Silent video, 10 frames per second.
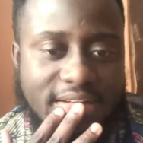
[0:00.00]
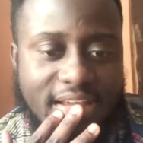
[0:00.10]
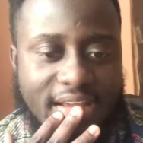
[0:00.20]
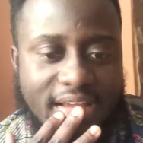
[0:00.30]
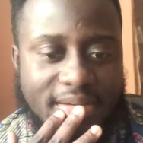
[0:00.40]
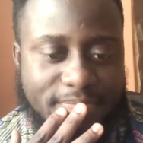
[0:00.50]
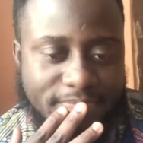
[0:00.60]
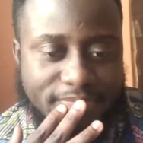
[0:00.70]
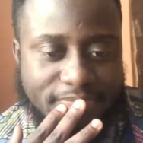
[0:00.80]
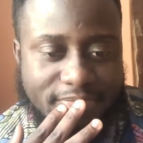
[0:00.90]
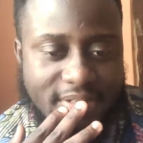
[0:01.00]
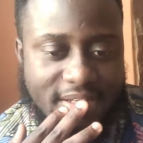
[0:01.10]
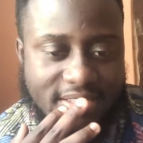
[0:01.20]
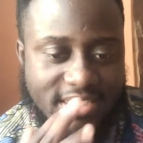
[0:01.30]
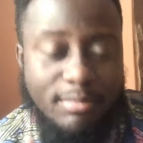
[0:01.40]
Now,
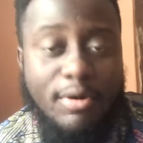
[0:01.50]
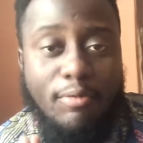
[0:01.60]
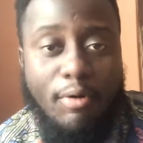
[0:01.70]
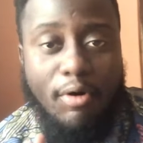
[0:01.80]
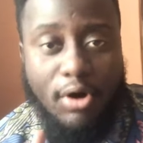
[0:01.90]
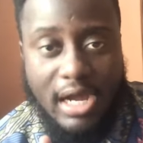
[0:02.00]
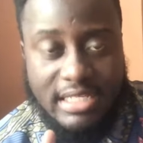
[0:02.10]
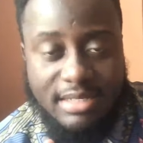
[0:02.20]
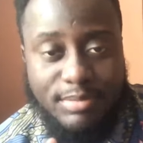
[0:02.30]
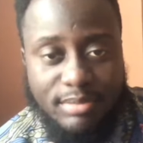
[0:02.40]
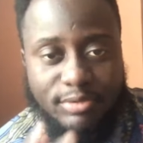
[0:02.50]
in some of what